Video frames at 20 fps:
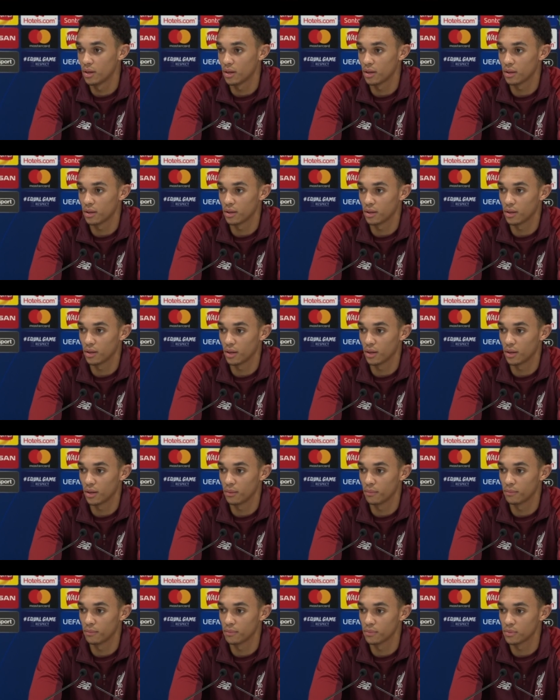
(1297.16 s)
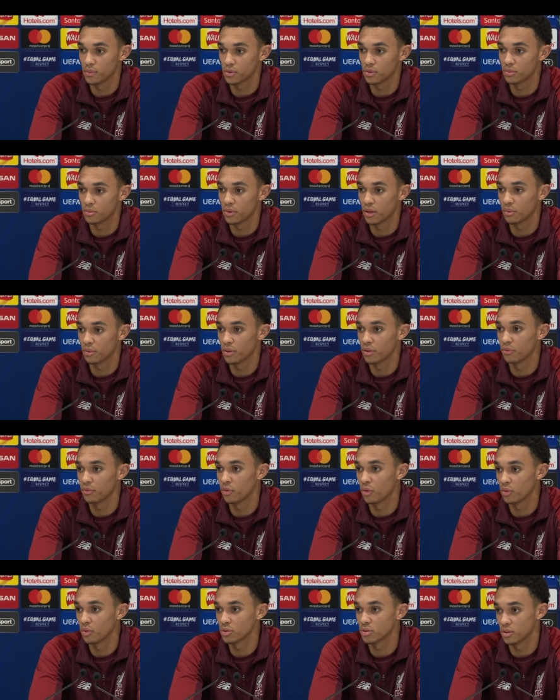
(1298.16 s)
I think um, something that we can
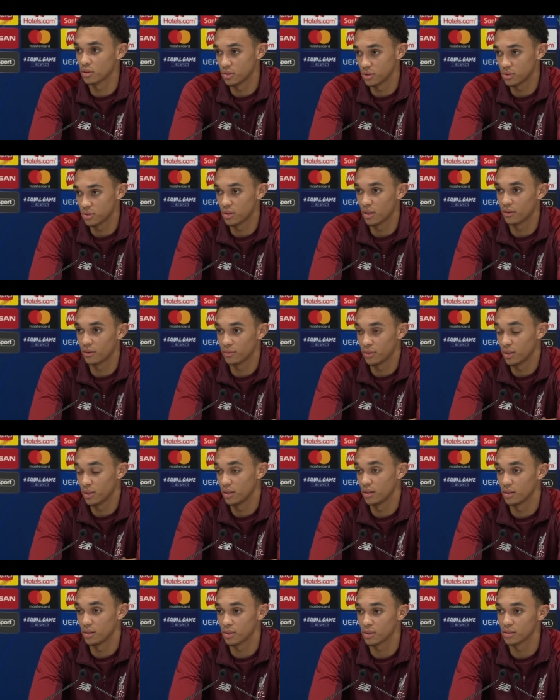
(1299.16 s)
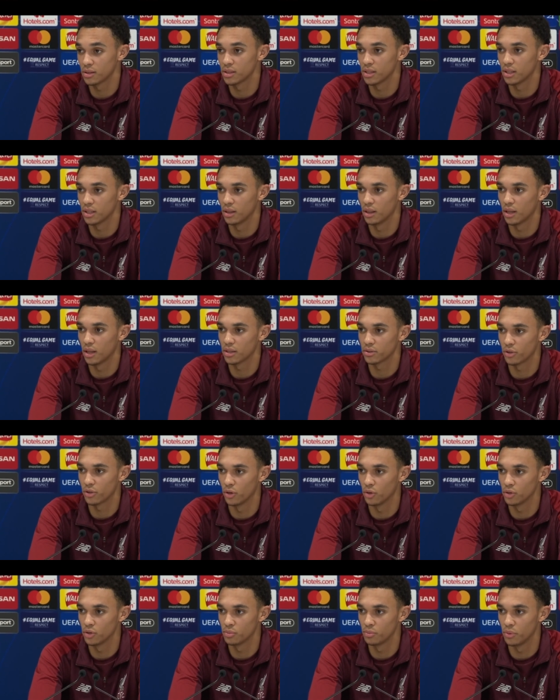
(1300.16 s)
focus on is definitely conceding less
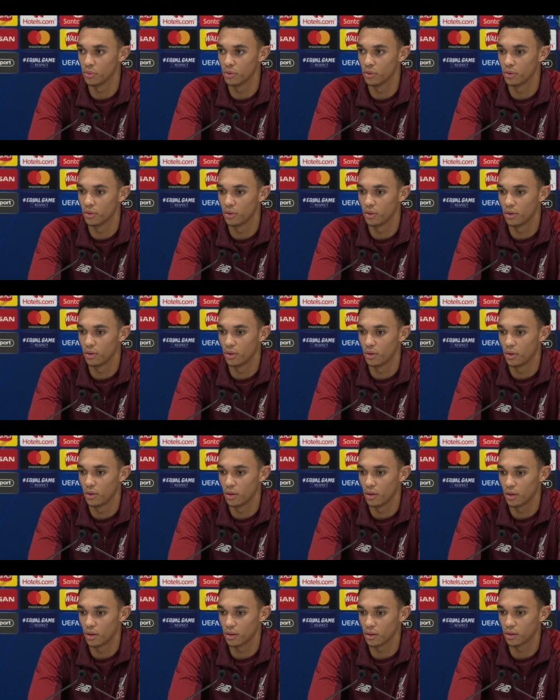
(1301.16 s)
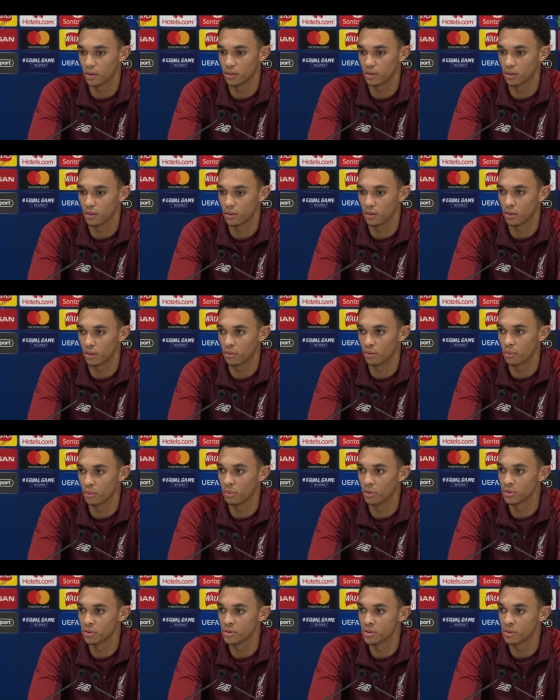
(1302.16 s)
goals but I think that the three
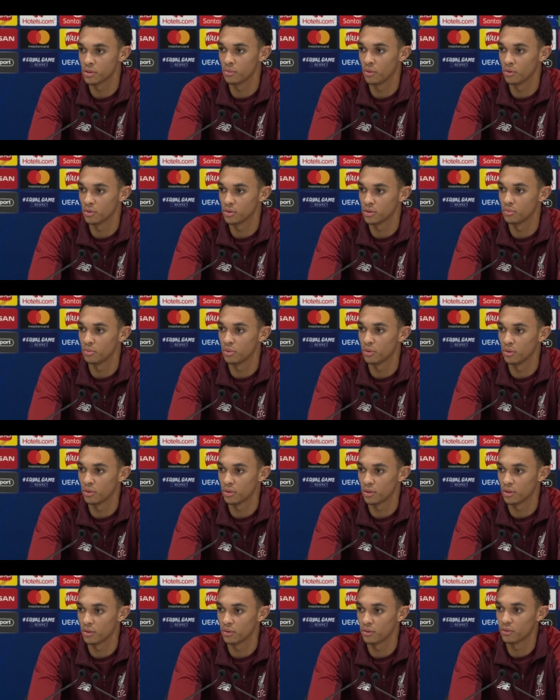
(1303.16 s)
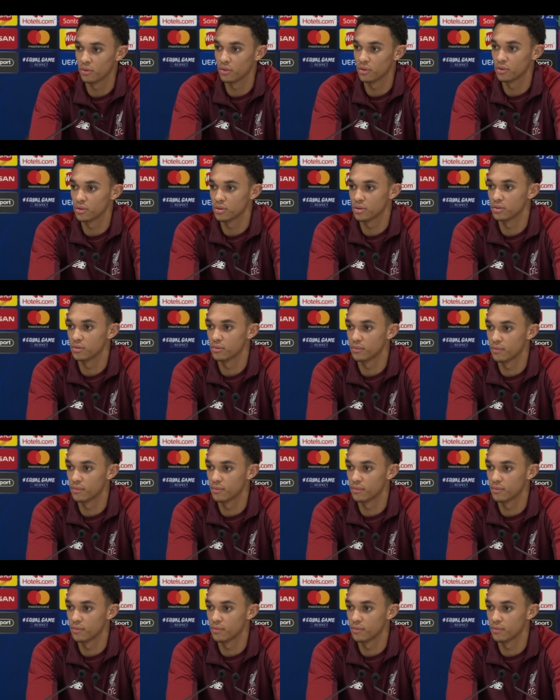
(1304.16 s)
points is the most important thing for us.